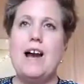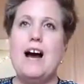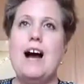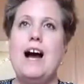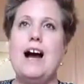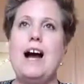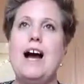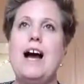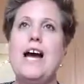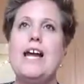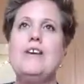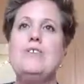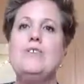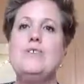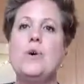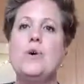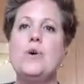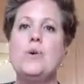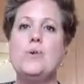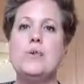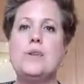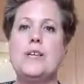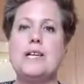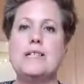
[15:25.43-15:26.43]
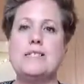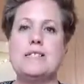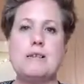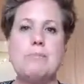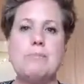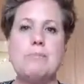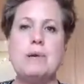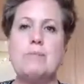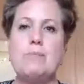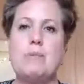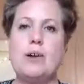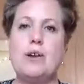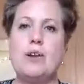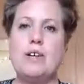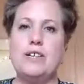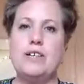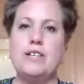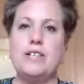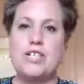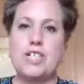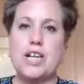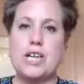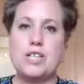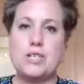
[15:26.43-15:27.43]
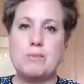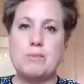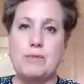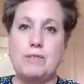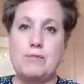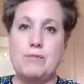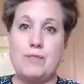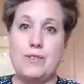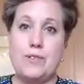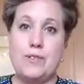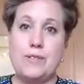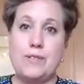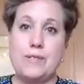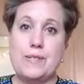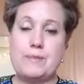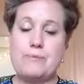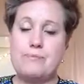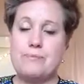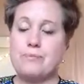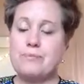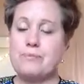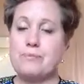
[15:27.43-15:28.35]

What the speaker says: I know that some people are going to judge me for this.